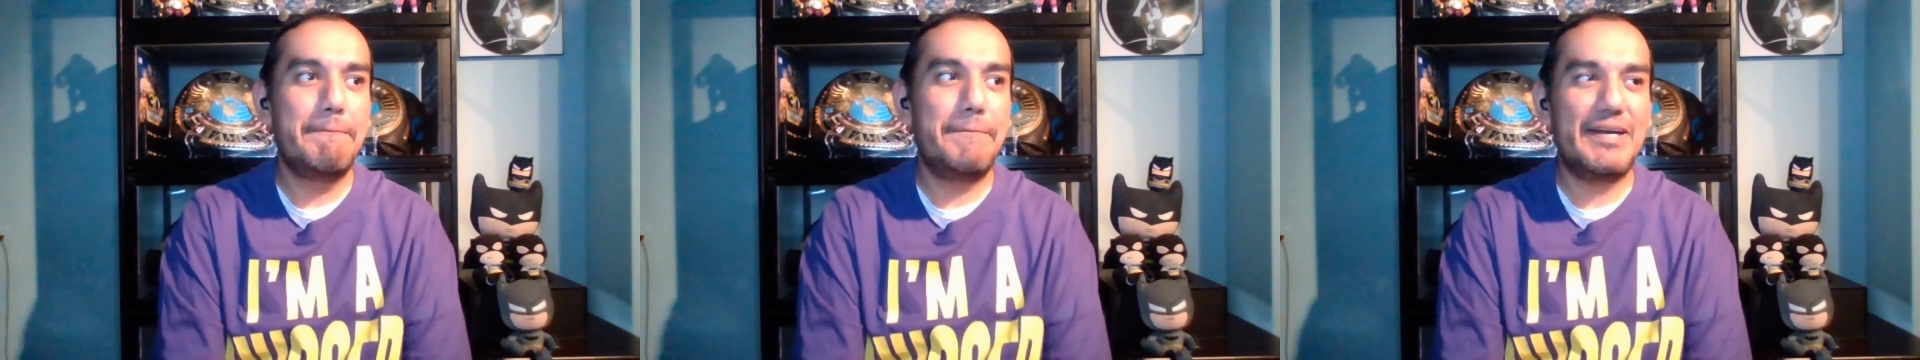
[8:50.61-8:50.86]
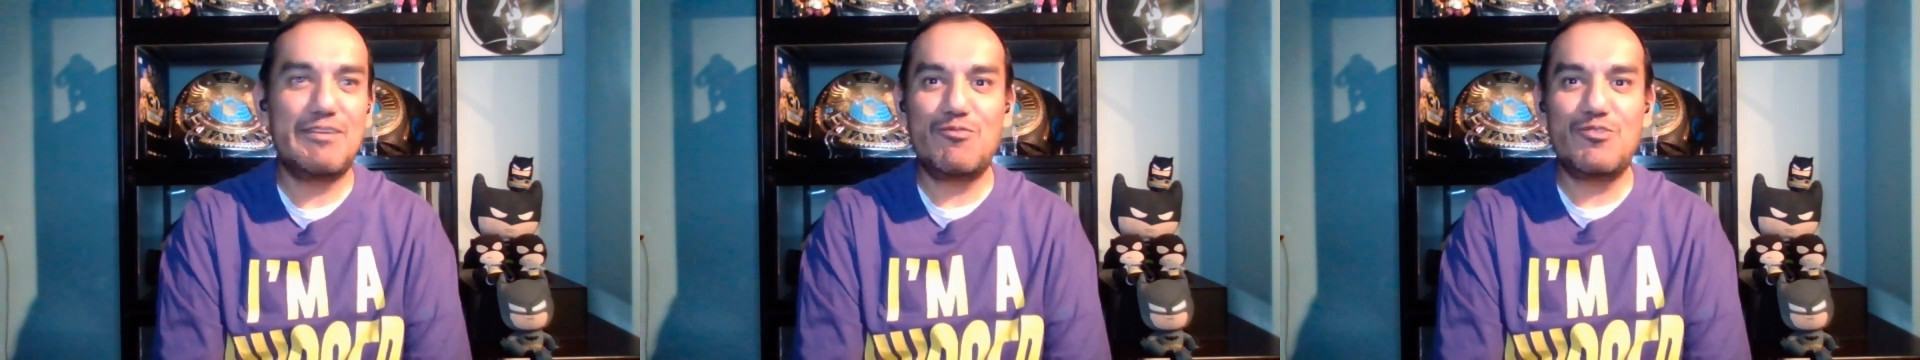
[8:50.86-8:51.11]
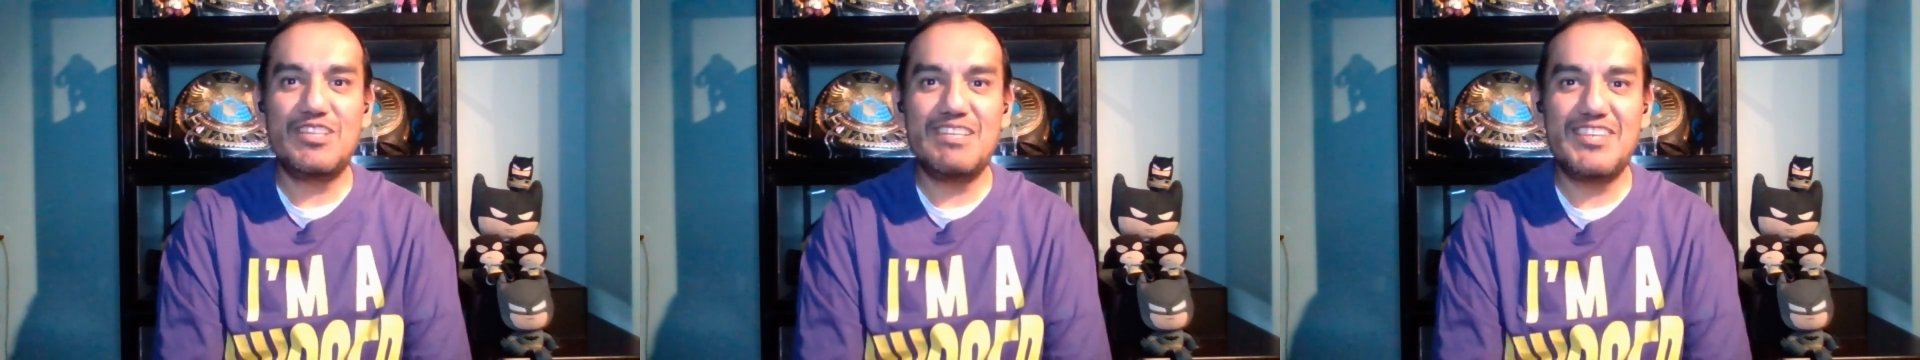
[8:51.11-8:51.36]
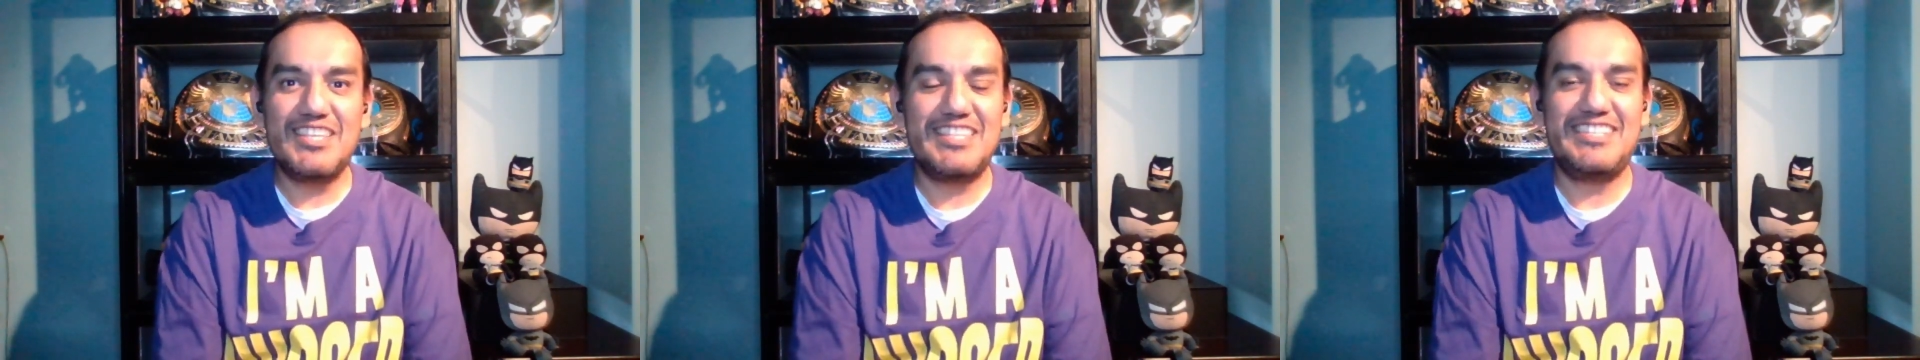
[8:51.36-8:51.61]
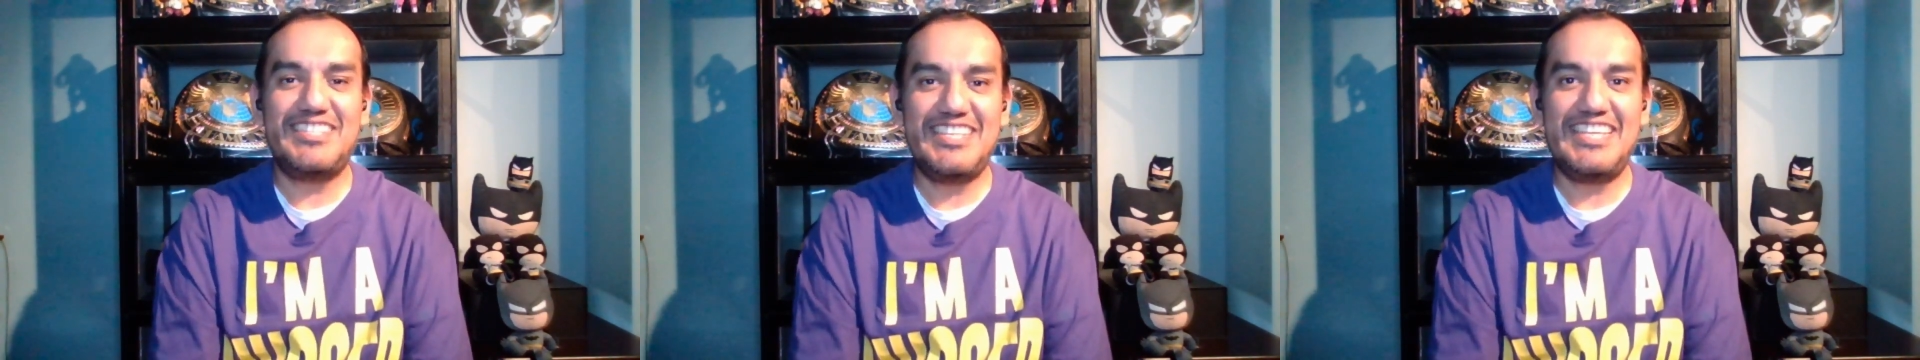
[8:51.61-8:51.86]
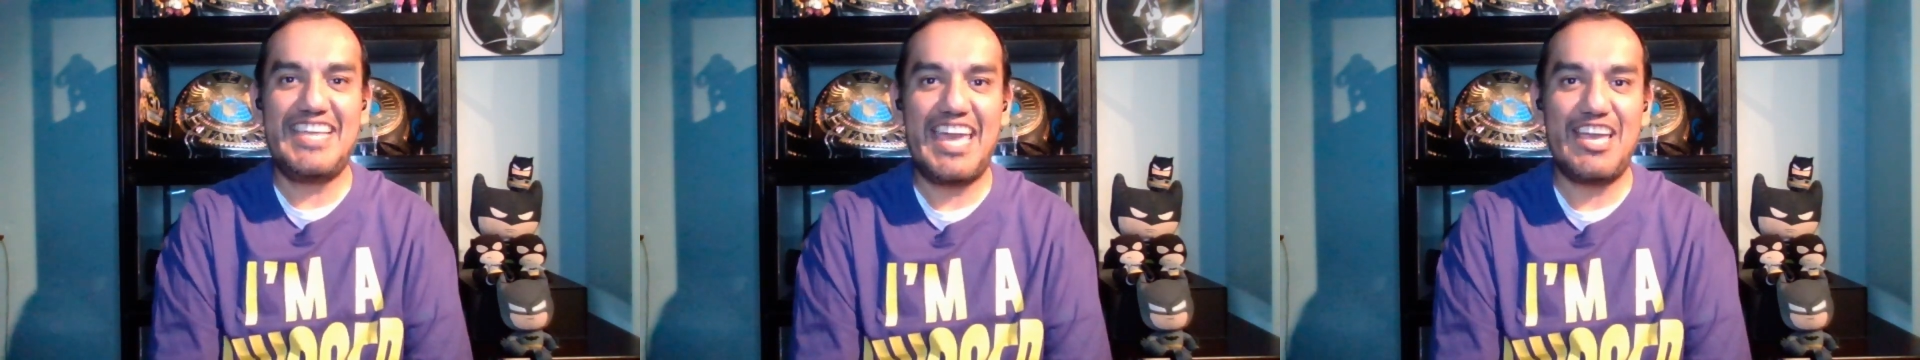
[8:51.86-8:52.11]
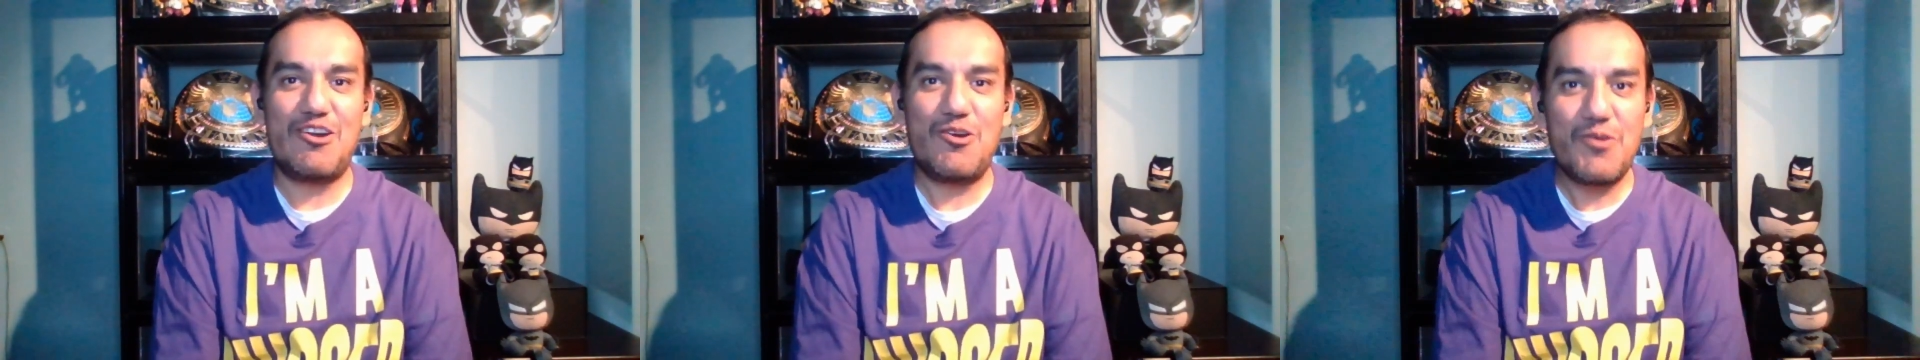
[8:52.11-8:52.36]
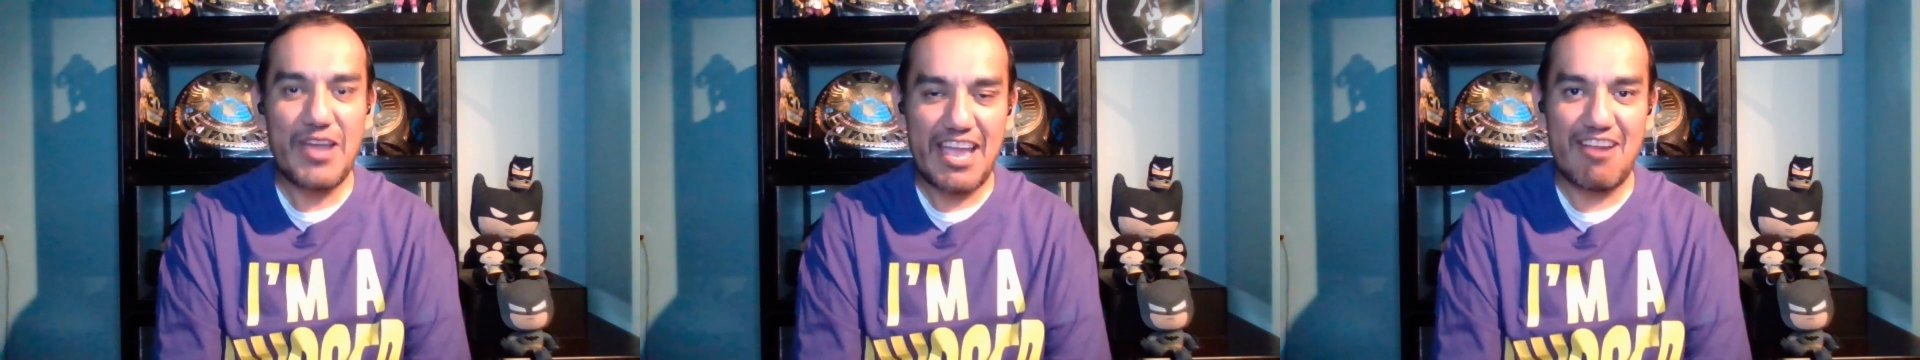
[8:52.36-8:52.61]
but we're living the
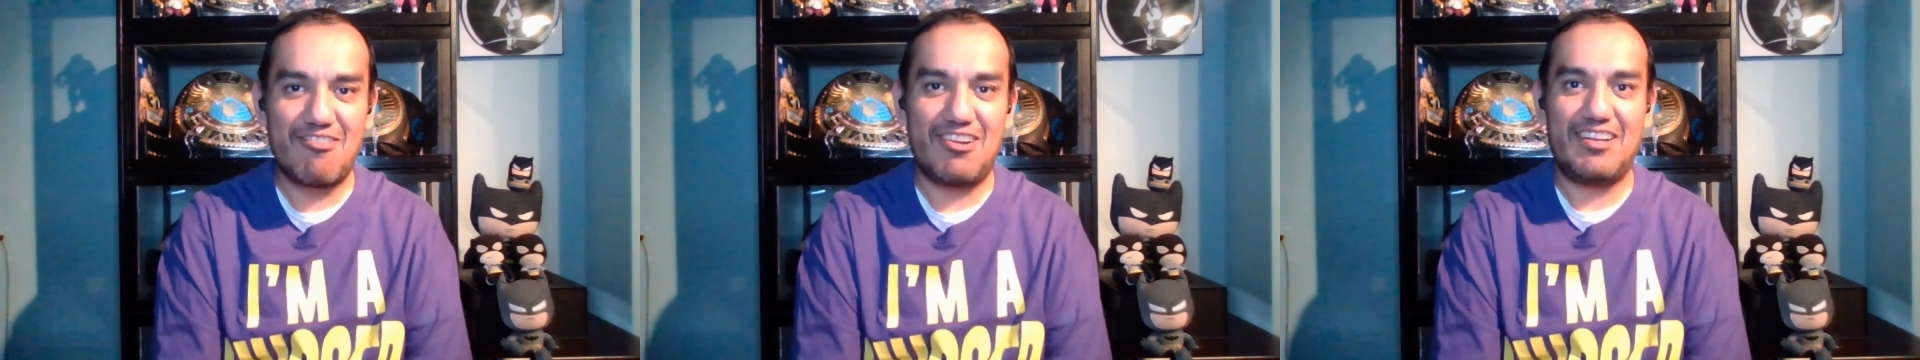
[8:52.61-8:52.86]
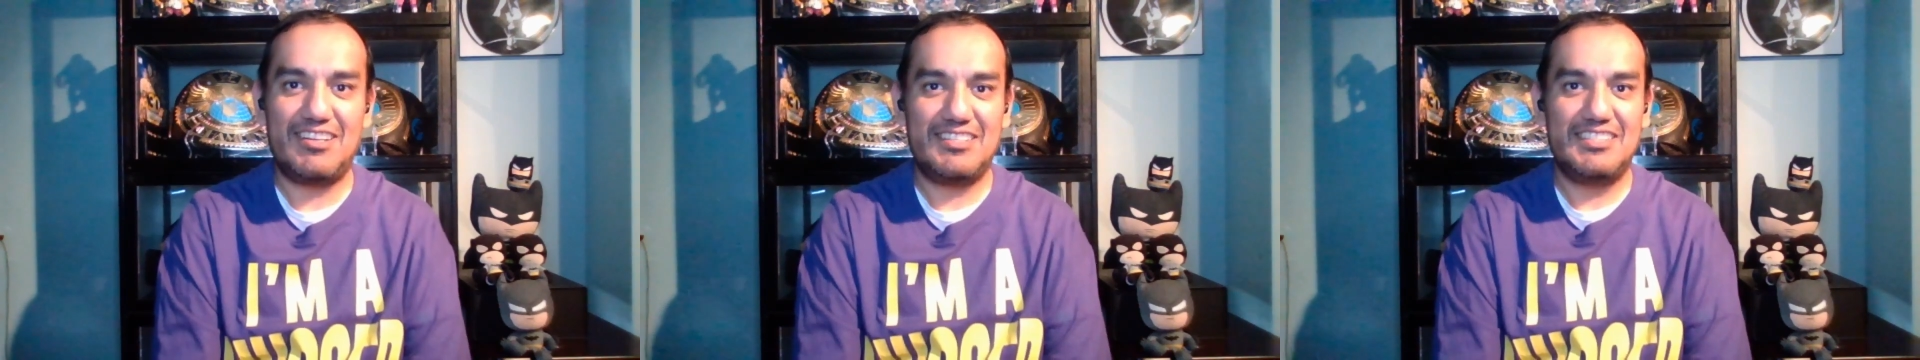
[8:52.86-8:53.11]
TKO era.